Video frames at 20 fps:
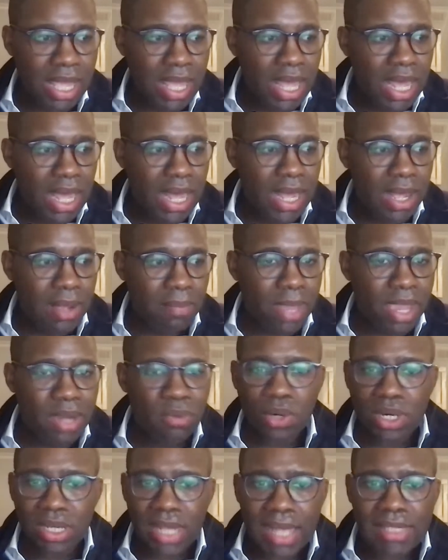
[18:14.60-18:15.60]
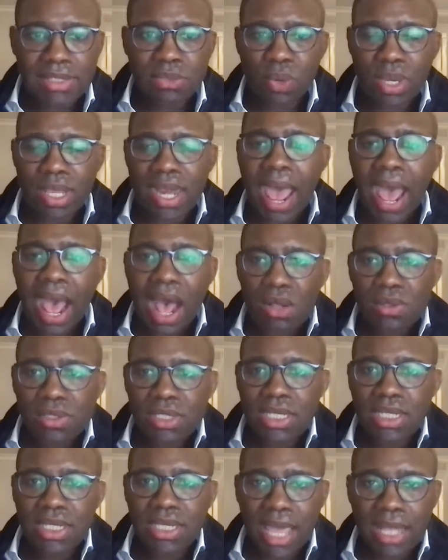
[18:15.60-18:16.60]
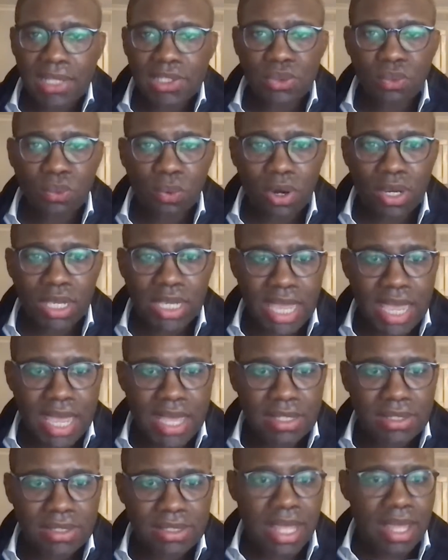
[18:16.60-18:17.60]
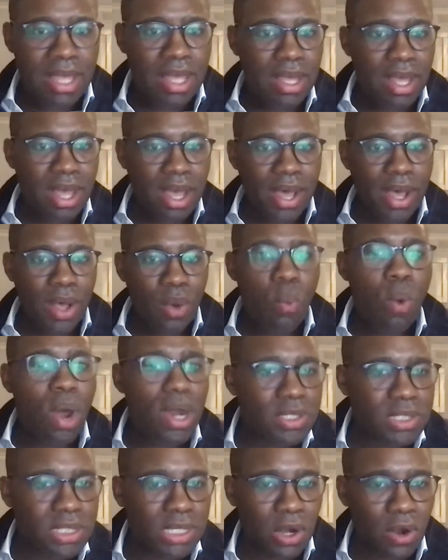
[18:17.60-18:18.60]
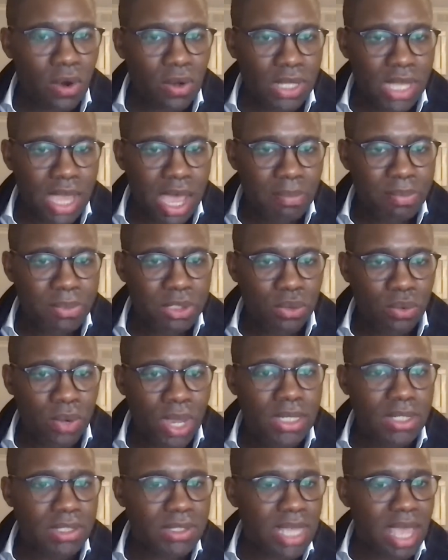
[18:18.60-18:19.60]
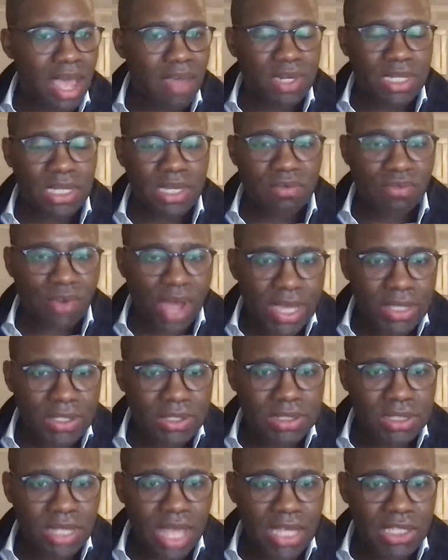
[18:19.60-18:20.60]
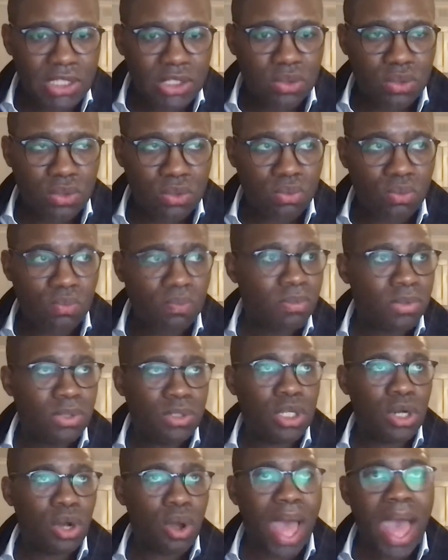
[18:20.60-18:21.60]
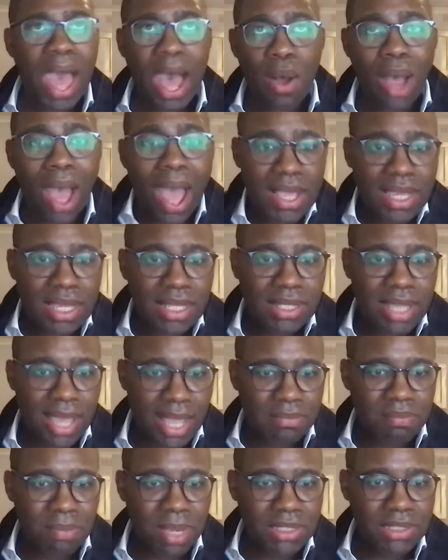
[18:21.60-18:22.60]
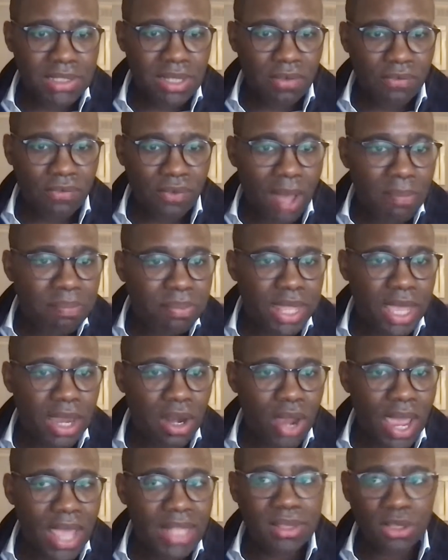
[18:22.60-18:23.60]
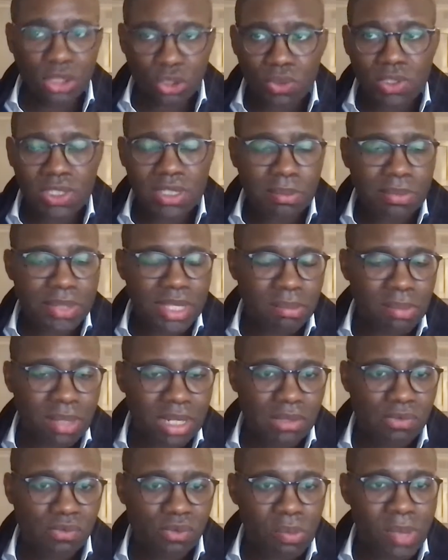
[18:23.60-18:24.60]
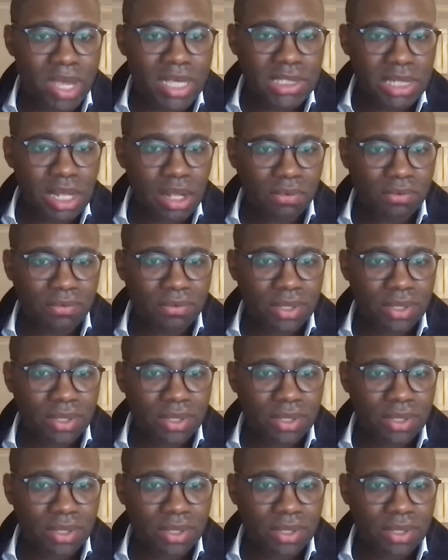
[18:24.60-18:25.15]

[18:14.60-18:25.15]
and realize, wait, how did he get to where he is? What is he currently up to? And does he have any advice as to how I can get myself up there and do something meaningful myself?